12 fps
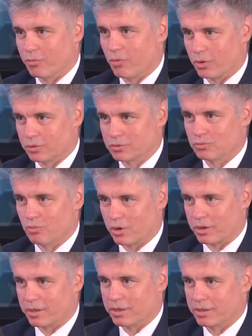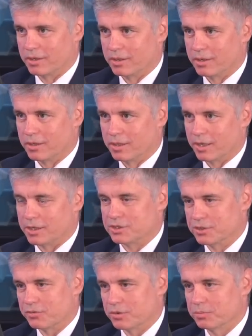world war, that's
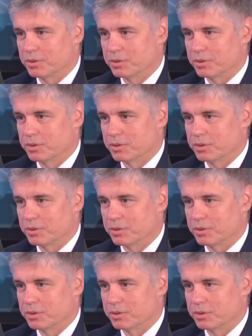different.